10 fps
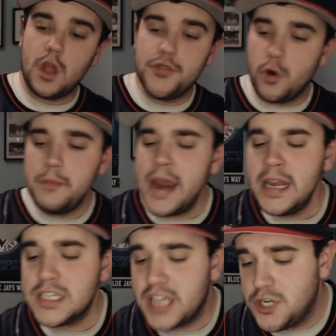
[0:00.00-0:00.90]
The
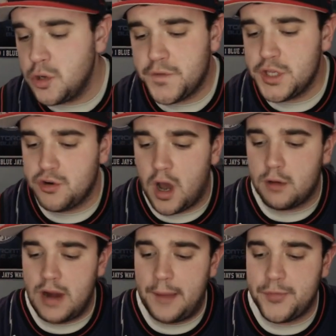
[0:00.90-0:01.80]
remaining schedule for the Toronto
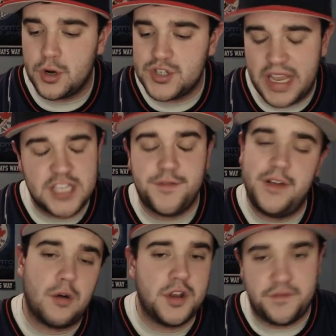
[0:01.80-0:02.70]
Raptors is
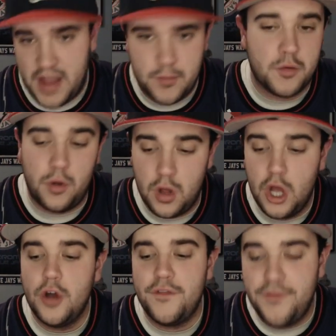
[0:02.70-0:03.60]
very favorable
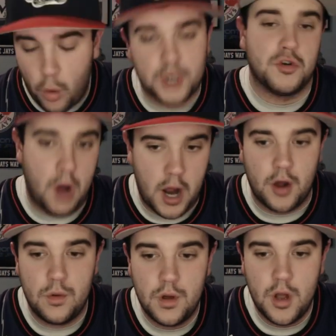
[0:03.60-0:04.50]
for Toronto.
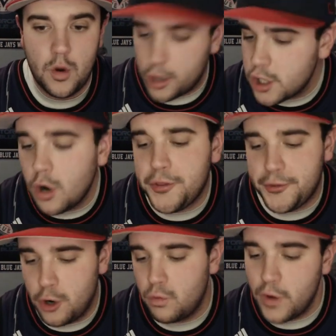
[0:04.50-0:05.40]
We're going to go
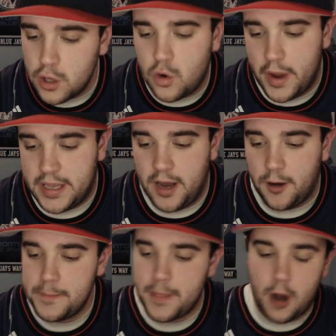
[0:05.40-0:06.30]
through it real quick here,
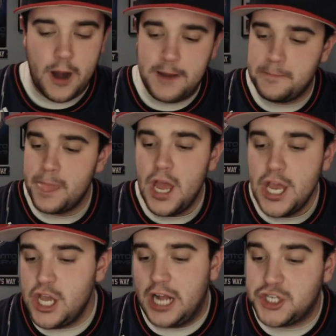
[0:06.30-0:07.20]
all right?
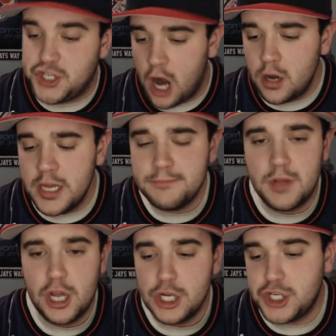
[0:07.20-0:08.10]
You got Charlotte,
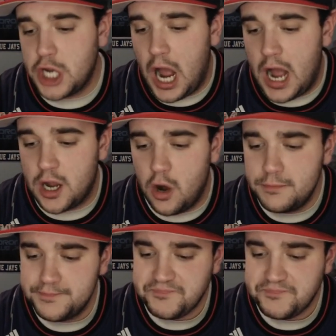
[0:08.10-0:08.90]
Chicago,